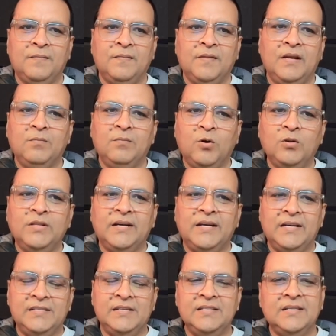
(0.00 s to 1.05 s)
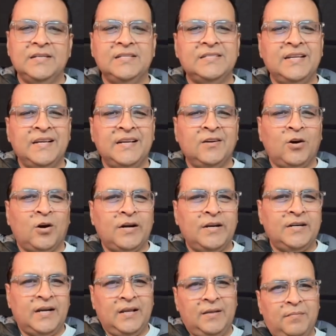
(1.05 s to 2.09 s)
In both the cases, it is taking log
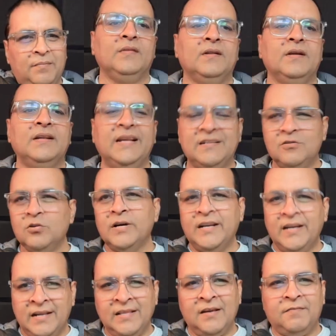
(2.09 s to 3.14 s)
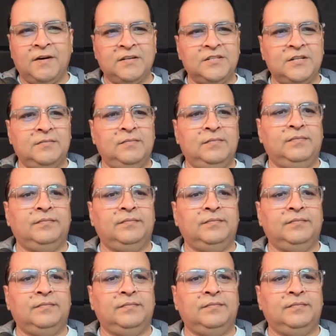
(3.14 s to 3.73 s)
n time. Let's look at another function.